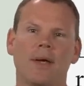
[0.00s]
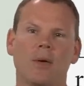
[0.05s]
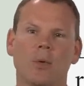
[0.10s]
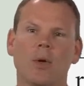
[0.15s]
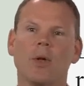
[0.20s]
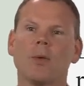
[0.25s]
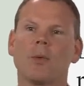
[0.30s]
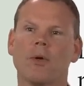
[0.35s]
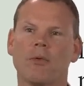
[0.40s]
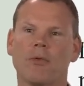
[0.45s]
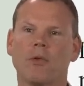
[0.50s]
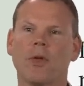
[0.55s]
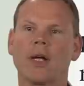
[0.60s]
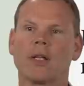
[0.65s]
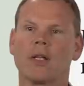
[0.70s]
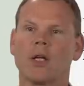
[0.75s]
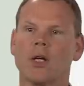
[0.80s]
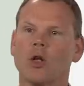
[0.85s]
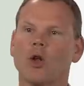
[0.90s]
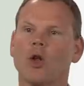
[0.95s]
really
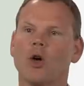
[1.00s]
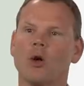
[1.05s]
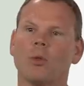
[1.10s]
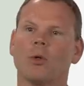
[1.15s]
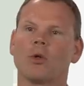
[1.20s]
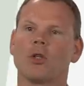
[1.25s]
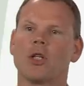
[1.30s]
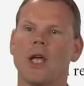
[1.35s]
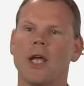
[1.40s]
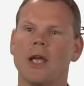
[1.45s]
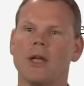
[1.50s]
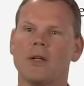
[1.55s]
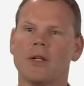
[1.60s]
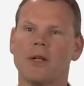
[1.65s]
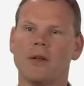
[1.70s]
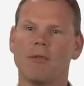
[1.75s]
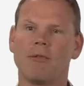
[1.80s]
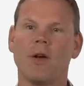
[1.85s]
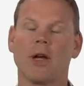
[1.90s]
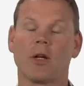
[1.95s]
reflect a global change
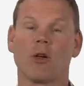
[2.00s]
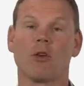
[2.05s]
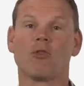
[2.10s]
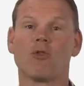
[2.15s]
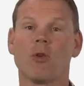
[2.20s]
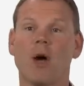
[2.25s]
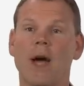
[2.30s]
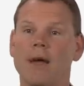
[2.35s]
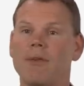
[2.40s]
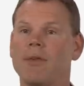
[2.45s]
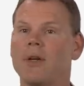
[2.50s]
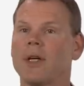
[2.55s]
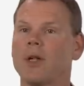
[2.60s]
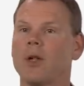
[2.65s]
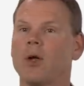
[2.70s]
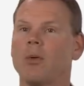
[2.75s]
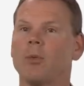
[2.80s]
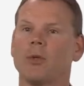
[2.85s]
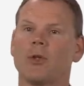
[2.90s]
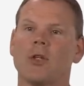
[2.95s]
and in fact are driving
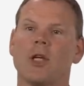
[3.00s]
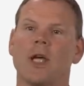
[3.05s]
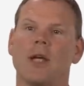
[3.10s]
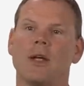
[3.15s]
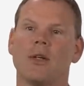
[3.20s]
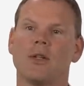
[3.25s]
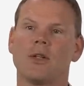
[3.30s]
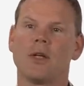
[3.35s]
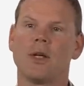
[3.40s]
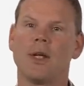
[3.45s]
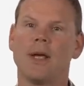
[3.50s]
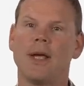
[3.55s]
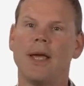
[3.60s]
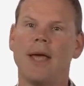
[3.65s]
global change.